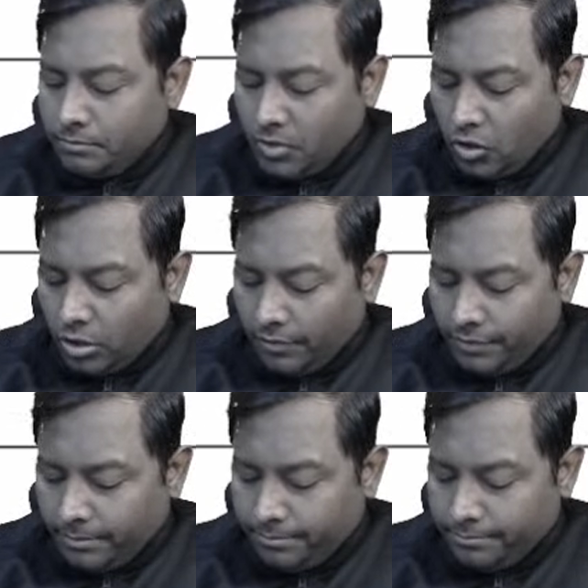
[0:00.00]
all of
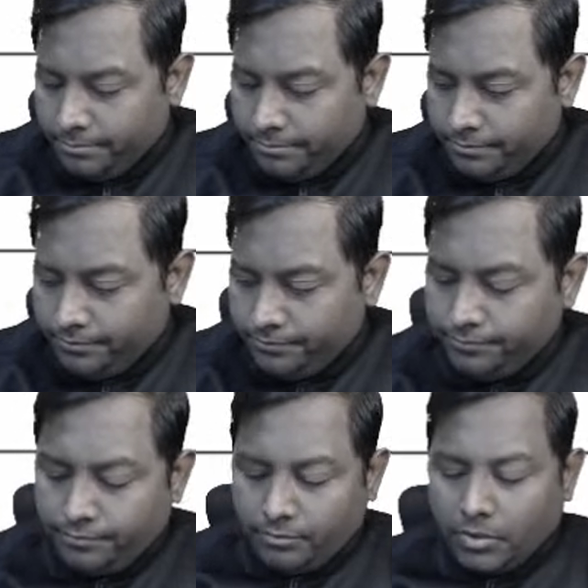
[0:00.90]
them.
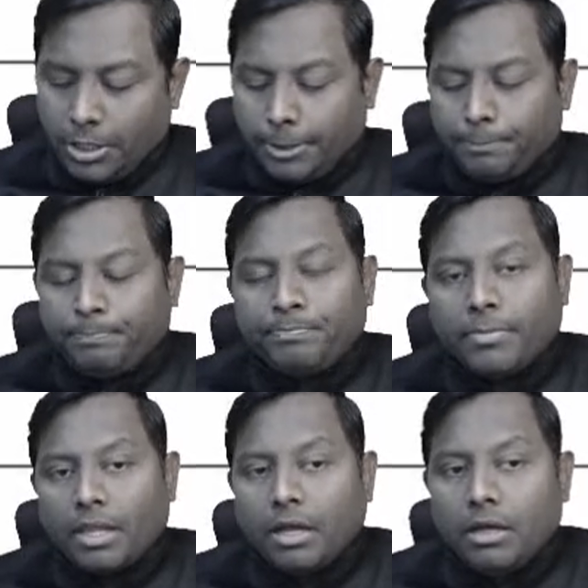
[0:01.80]
Okay.
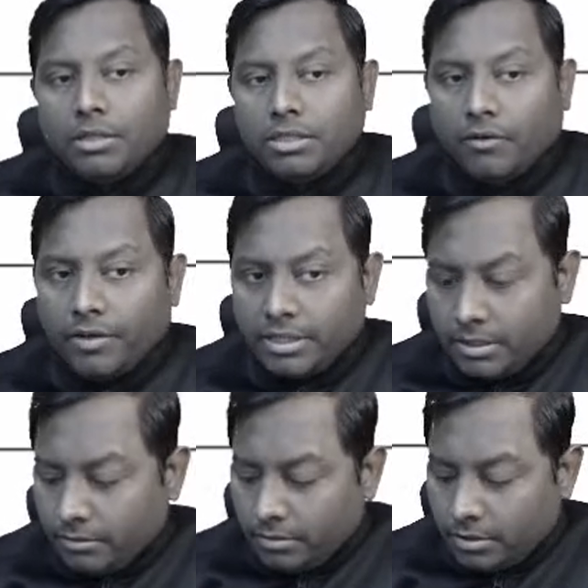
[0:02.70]
The one
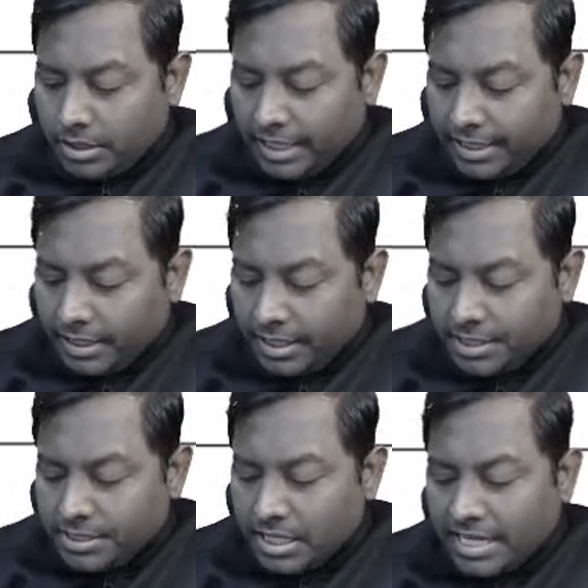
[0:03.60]
that
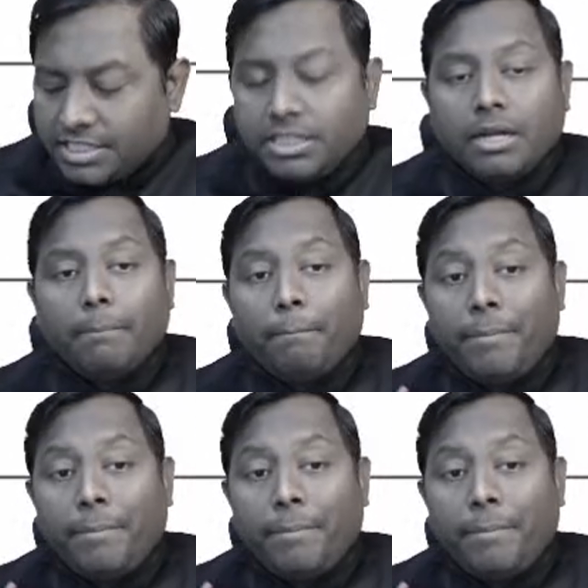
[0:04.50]
increase the HDL,